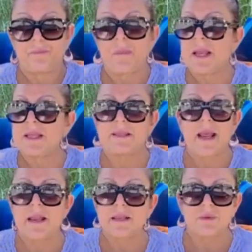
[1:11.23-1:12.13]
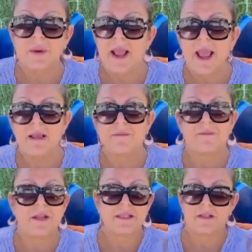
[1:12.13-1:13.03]
money status we
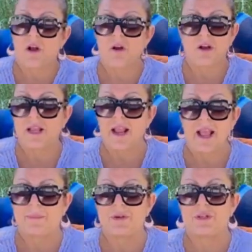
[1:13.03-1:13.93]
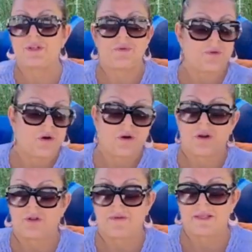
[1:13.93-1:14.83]
have, it's all going to happen to
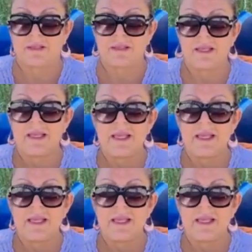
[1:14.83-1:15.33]
all of us.